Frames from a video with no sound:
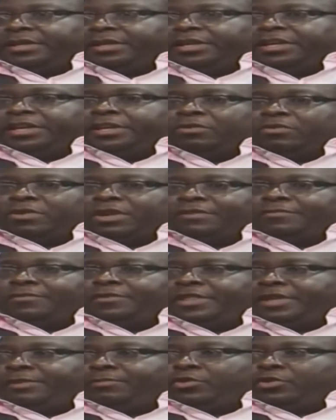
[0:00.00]
in order for
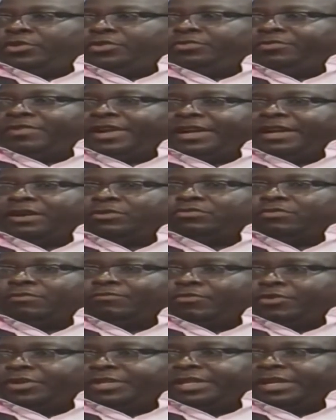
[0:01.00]
them not to run out of
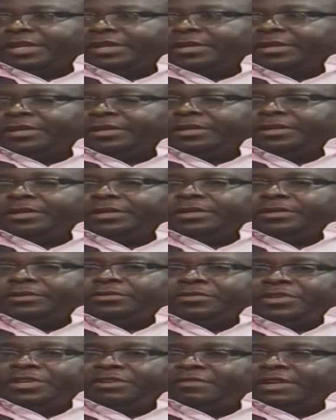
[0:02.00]
water
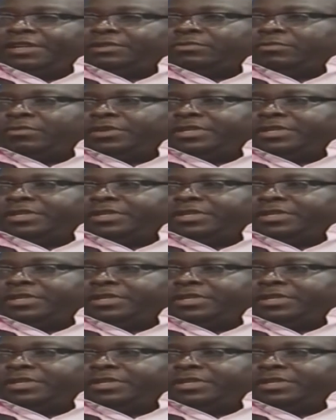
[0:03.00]
to give us